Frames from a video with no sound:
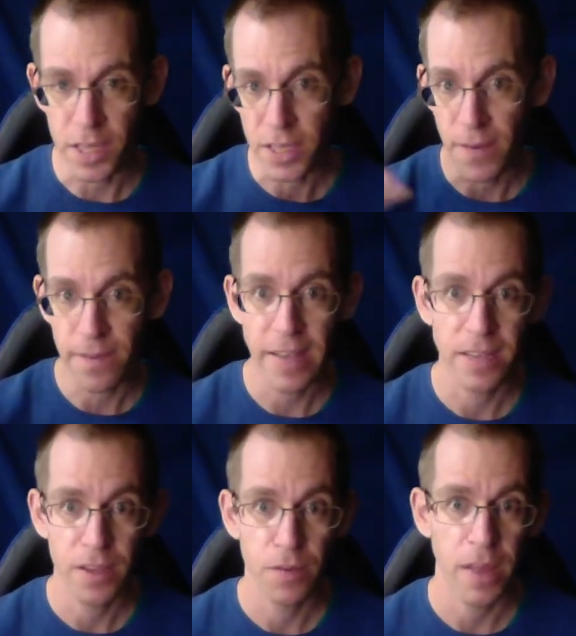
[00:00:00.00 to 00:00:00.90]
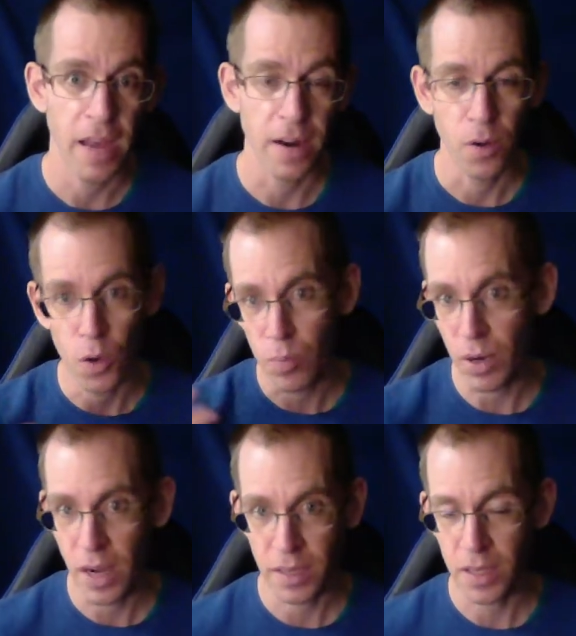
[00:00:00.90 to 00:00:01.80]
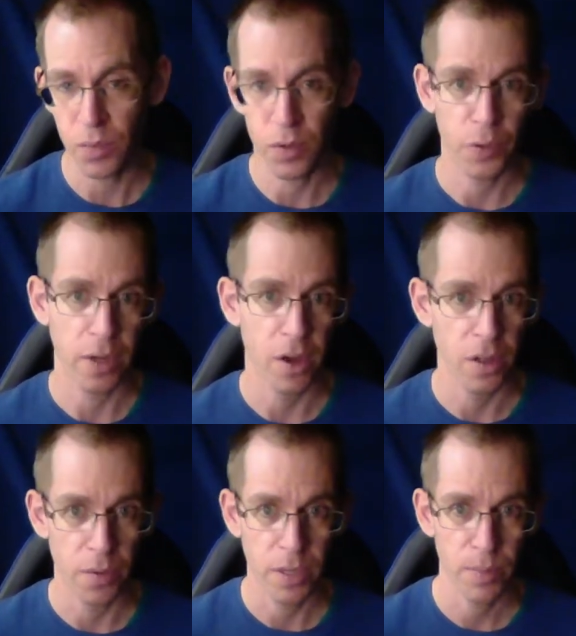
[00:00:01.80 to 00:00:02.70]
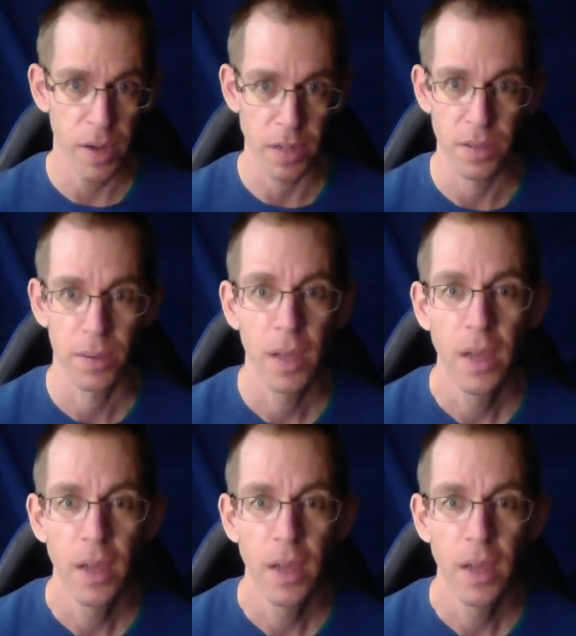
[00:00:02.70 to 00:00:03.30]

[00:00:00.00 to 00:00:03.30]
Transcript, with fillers: It's the phase of that whole process which we call the response.